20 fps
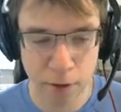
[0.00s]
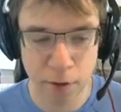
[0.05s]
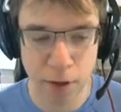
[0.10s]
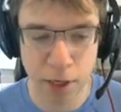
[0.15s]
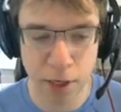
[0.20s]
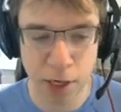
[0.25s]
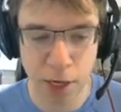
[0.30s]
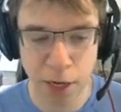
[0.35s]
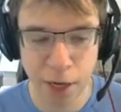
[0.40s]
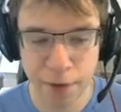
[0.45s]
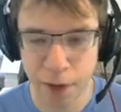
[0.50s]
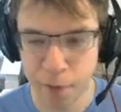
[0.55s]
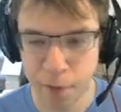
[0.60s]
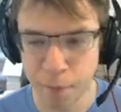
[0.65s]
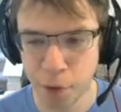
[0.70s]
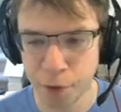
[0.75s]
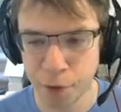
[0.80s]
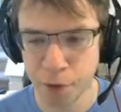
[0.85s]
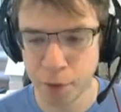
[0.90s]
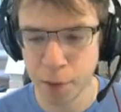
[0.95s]
and that
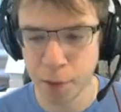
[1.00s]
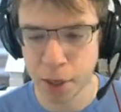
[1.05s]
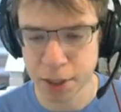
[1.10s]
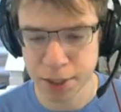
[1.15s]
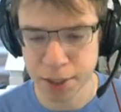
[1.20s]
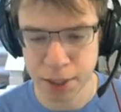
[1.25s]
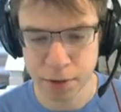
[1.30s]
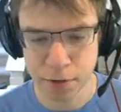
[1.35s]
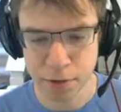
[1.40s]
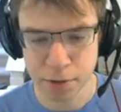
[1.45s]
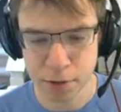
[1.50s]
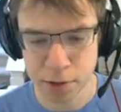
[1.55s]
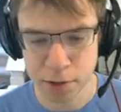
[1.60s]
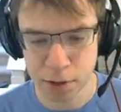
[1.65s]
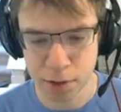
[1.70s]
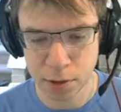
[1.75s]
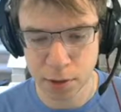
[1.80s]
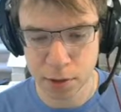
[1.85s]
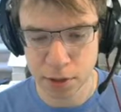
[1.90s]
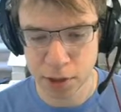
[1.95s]
mostly blocks out,
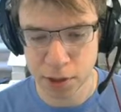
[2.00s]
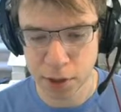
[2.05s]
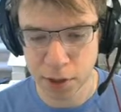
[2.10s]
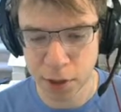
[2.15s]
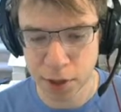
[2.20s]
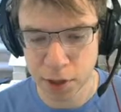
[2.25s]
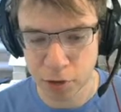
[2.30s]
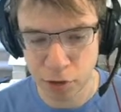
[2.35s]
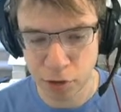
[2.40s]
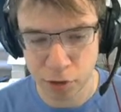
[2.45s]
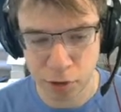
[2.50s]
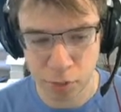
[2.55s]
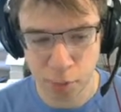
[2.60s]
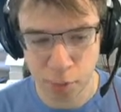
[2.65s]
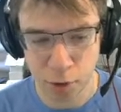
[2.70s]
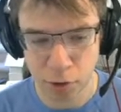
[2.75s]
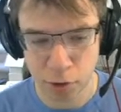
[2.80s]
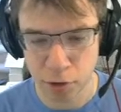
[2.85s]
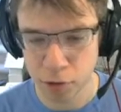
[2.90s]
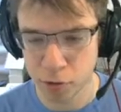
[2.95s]
so let's go ahead and just
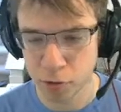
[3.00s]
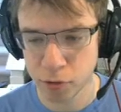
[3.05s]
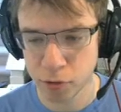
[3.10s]
punch.